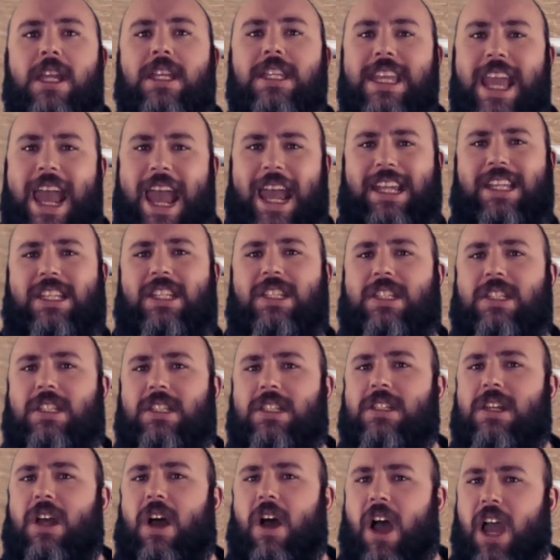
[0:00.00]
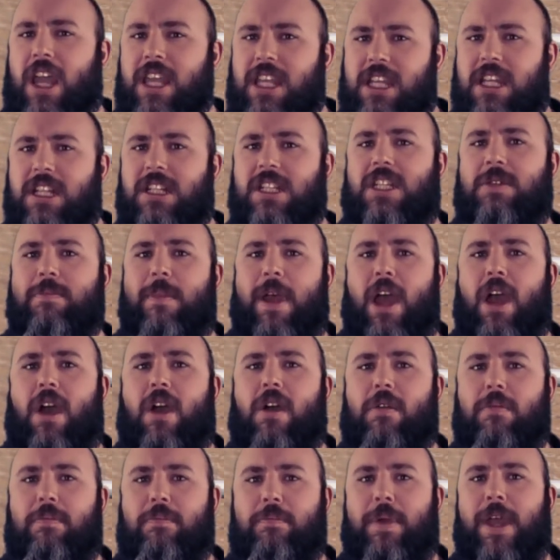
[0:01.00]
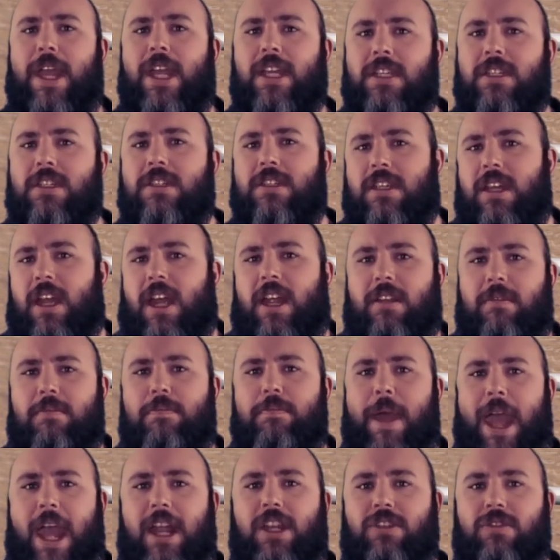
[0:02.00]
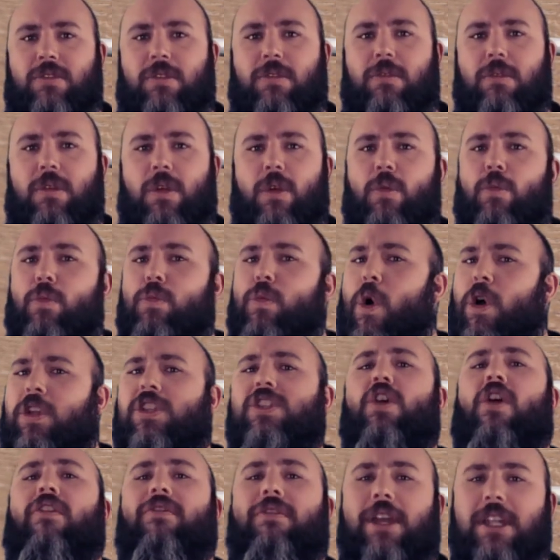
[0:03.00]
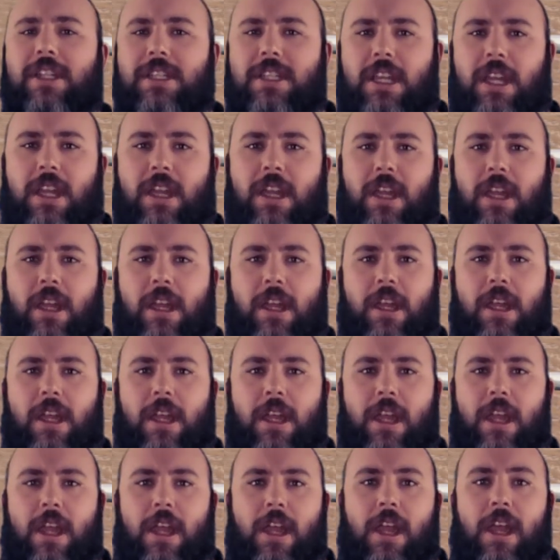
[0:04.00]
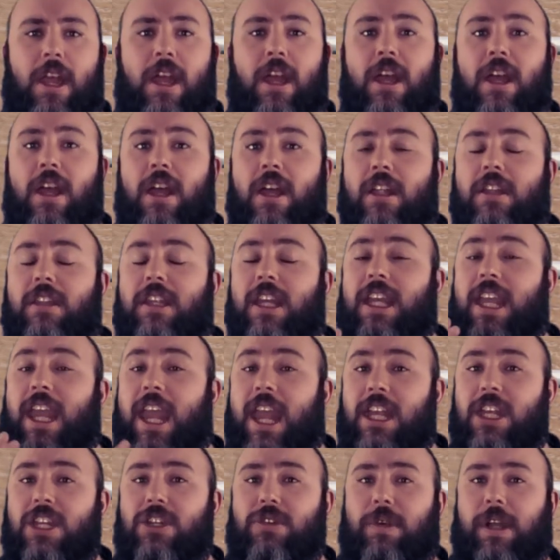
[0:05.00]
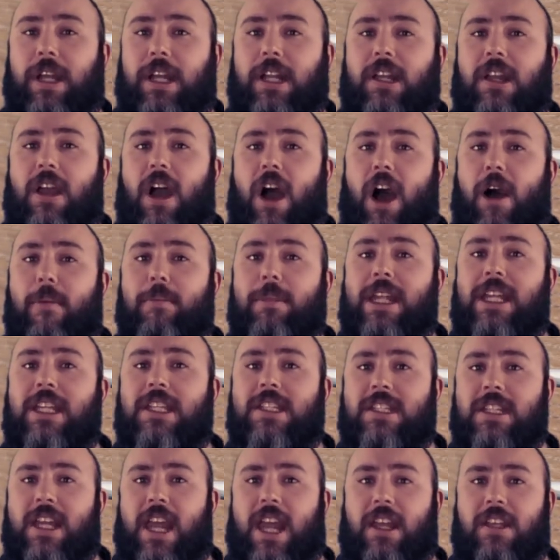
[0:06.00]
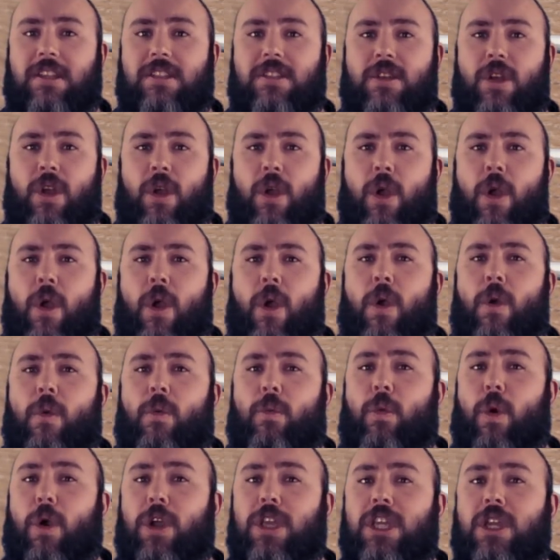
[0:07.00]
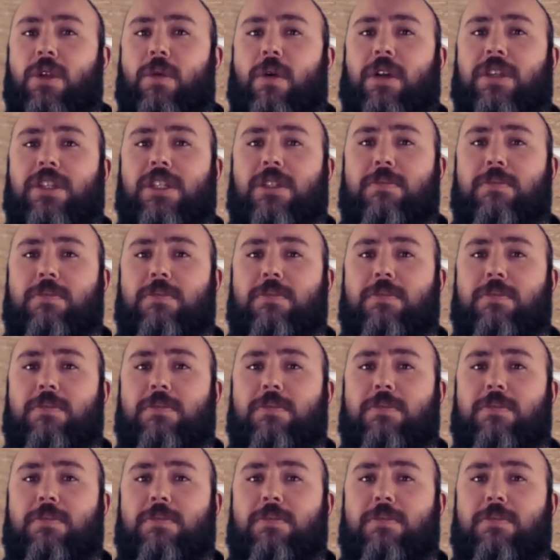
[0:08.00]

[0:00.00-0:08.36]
"Yes, I can smell piss and petrol. What of it?" The kindred calmly says, "What you are